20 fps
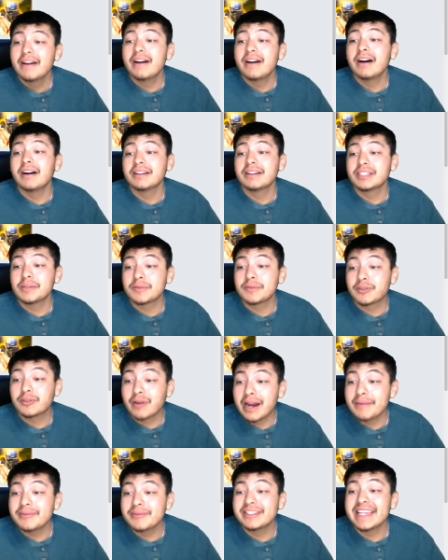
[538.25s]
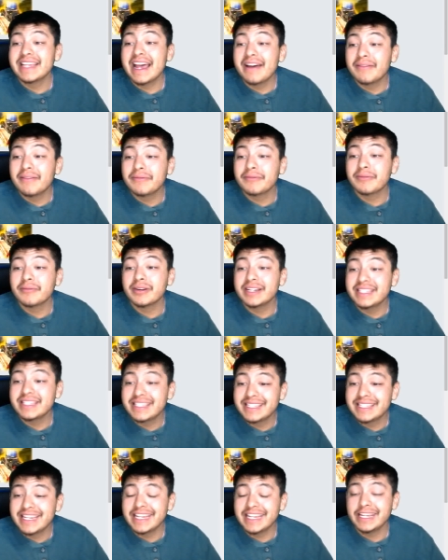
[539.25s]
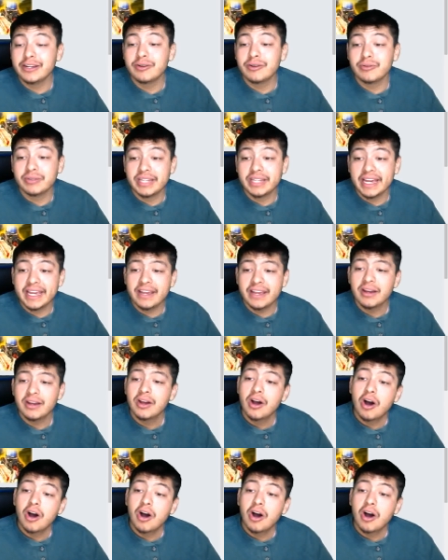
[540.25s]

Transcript: Uh, subscribers every single day,